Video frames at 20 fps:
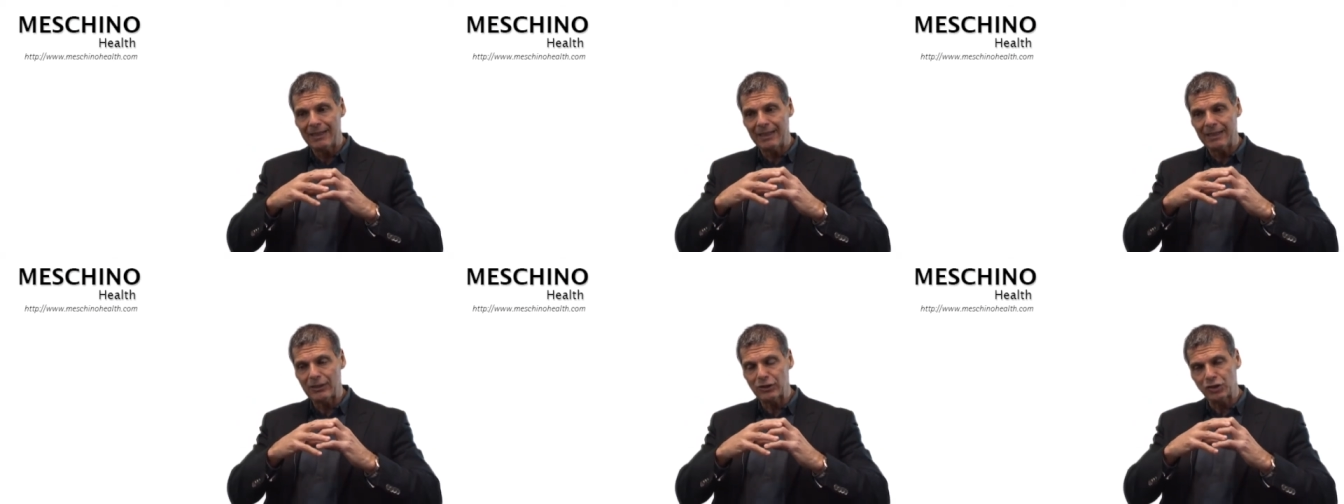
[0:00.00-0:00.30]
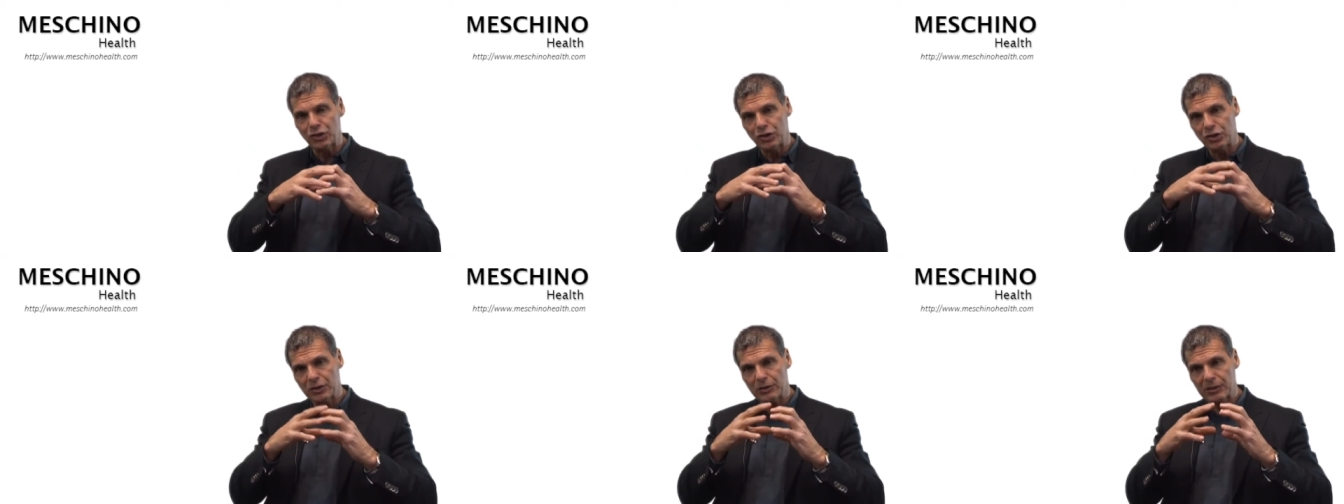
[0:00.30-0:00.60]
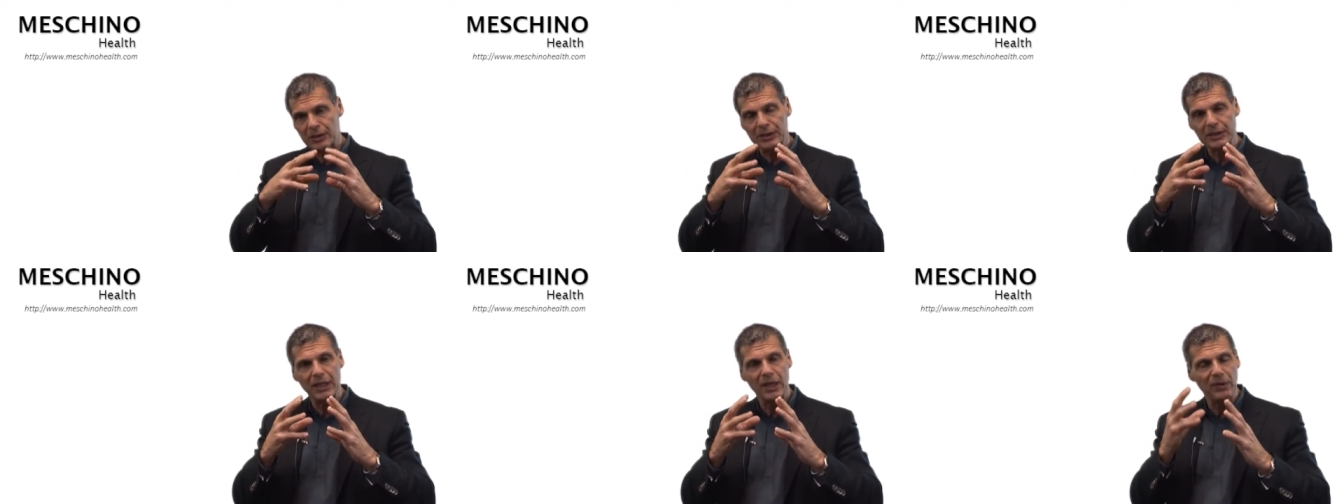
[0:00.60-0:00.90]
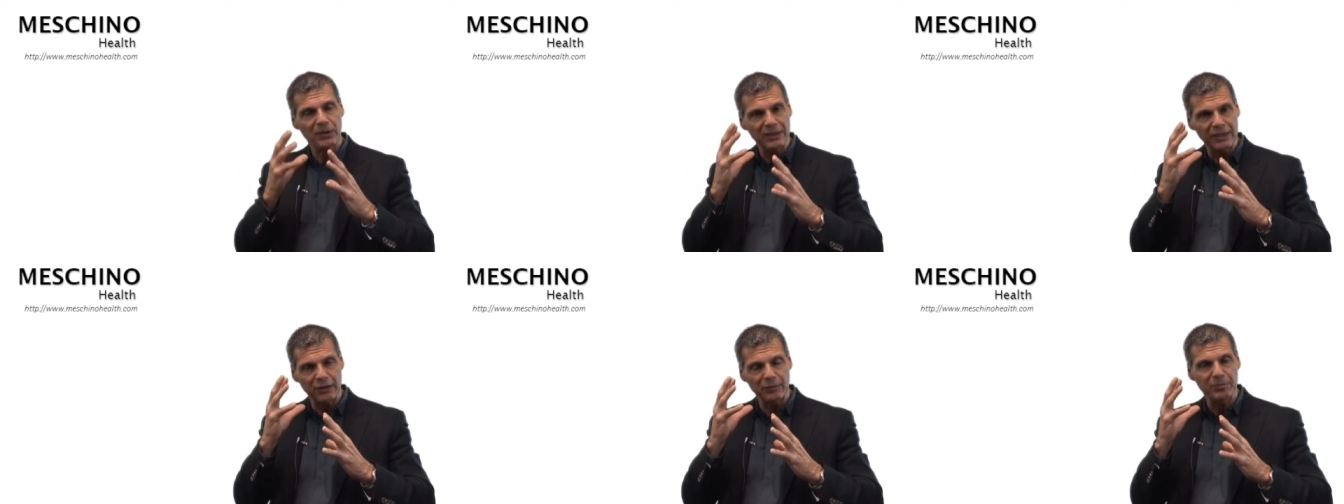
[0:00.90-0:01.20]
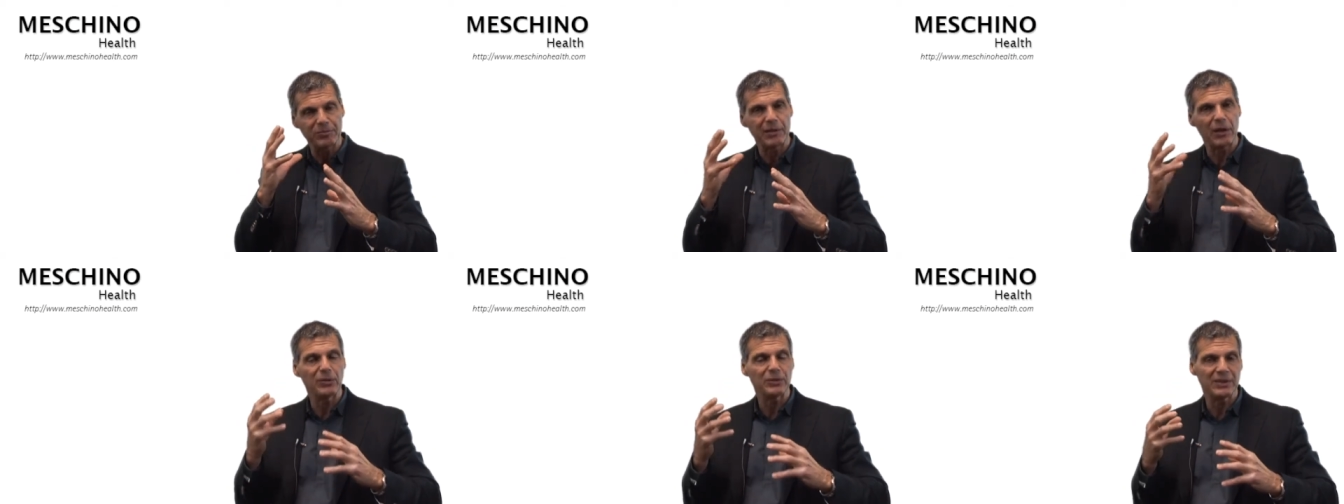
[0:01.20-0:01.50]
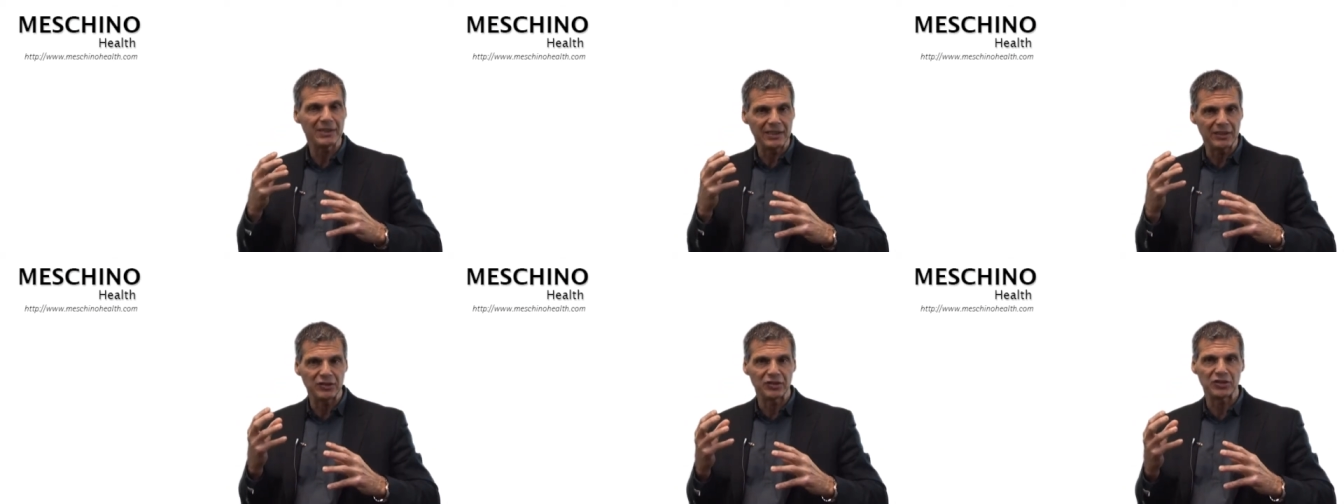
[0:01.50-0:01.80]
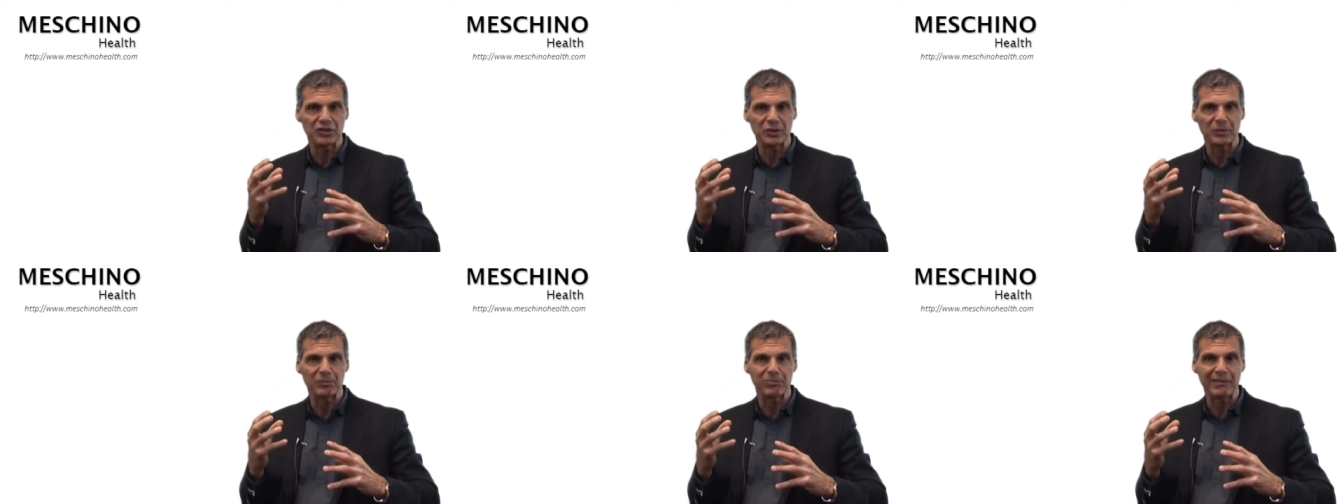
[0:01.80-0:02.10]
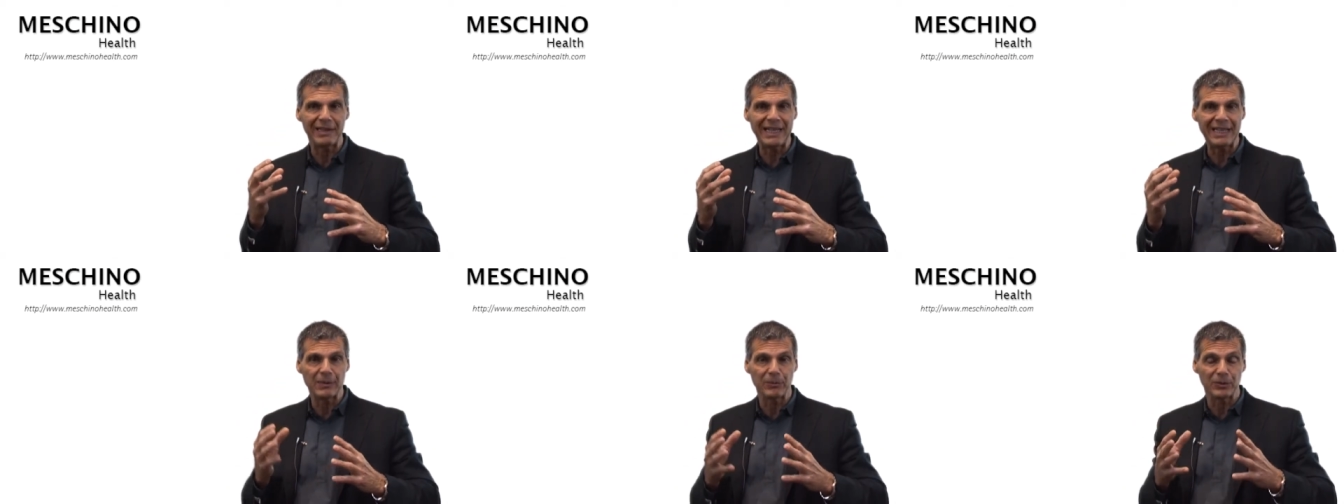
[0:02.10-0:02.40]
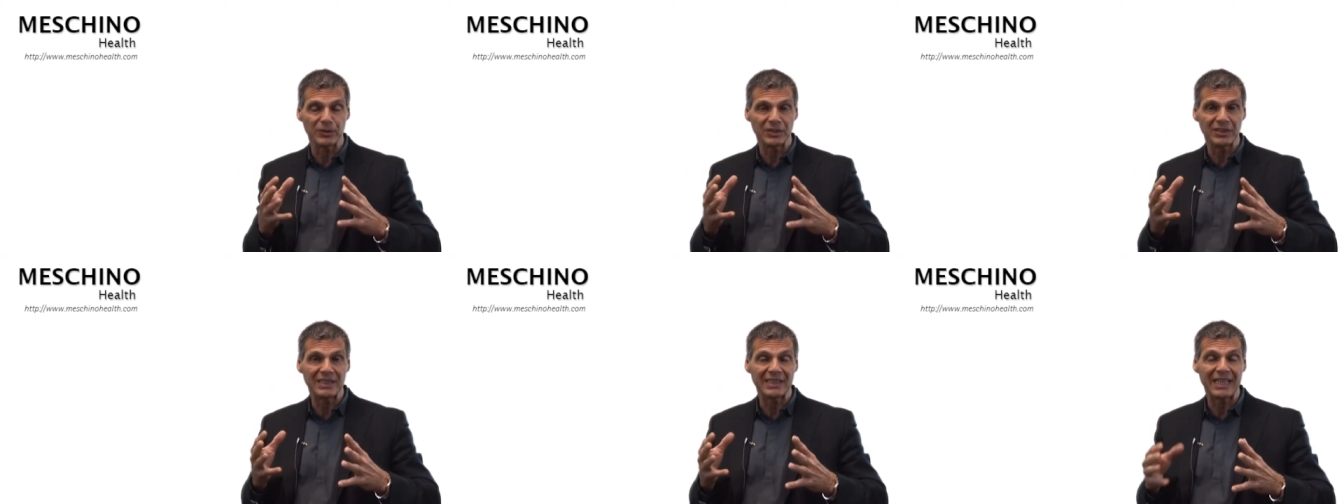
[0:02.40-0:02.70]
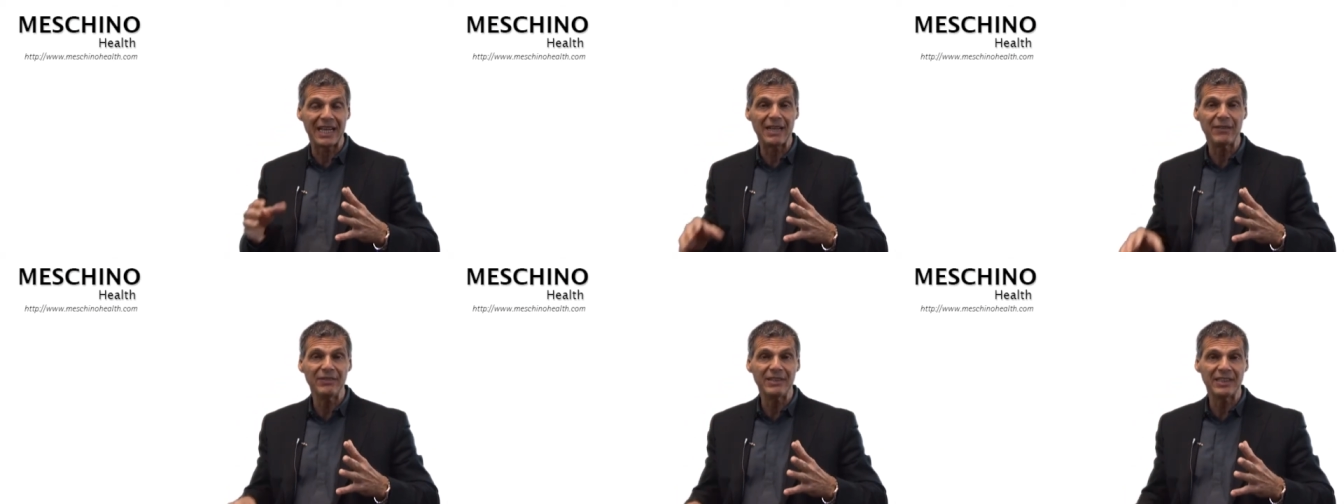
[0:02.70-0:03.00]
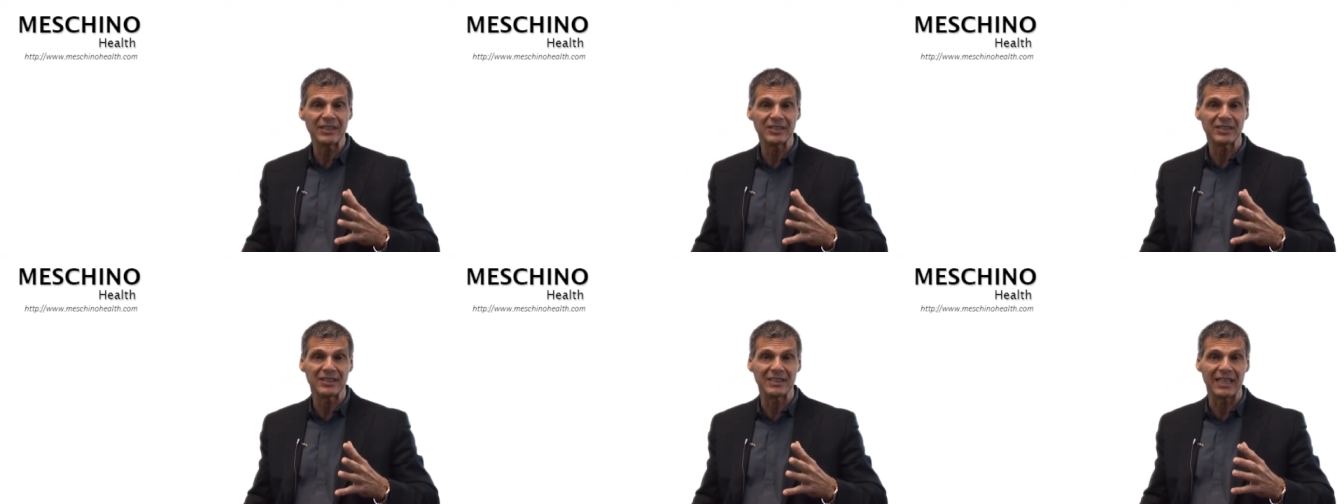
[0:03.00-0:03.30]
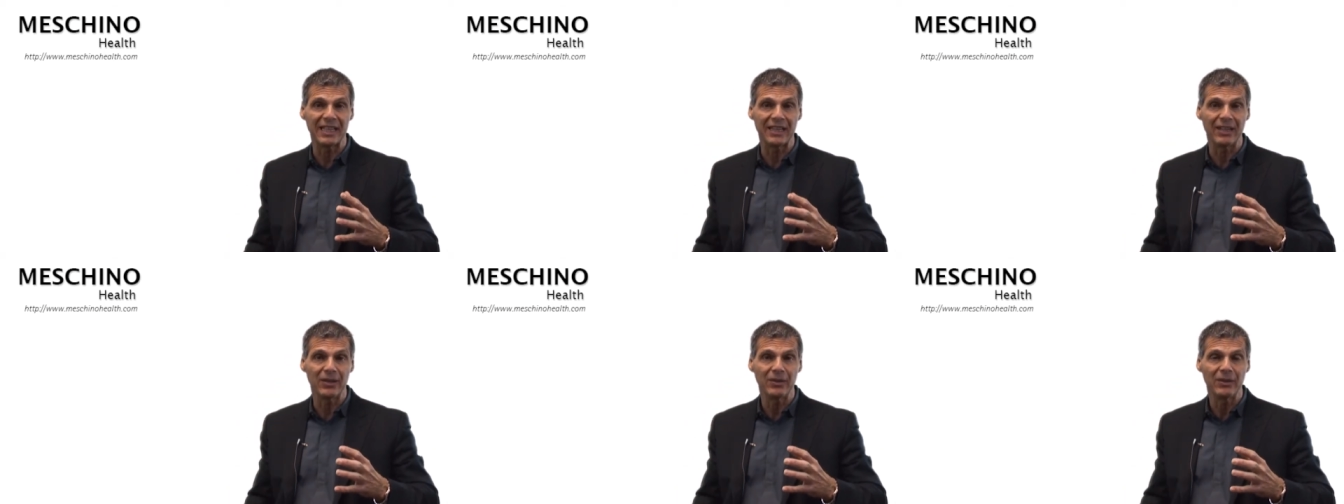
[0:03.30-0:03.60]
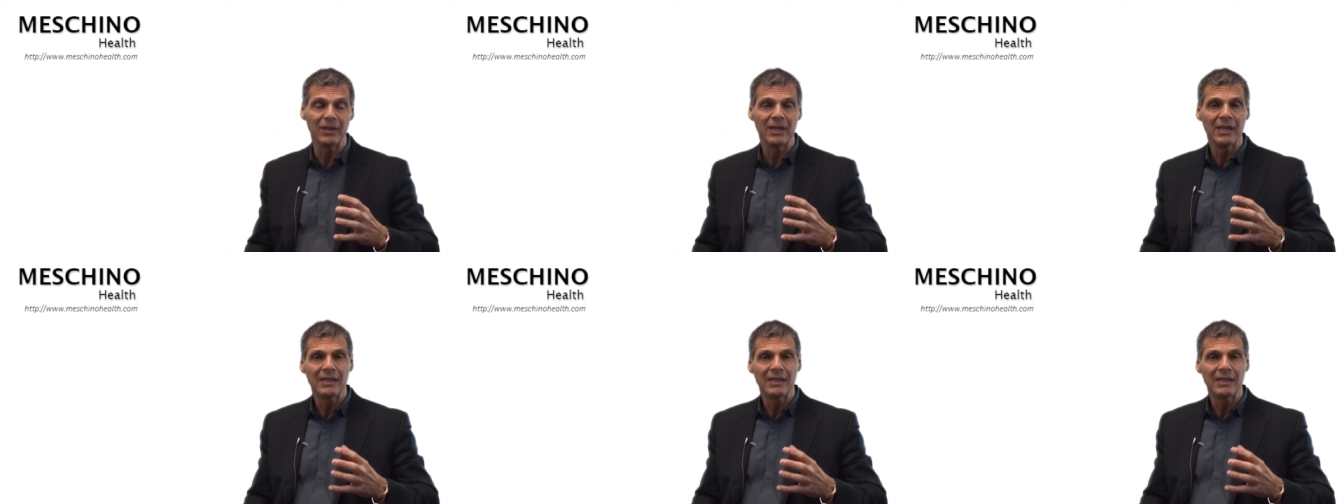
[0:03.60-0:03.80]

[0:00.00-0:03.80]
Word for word: a sugar coating of proteins in the brain, and we're seeing evidence now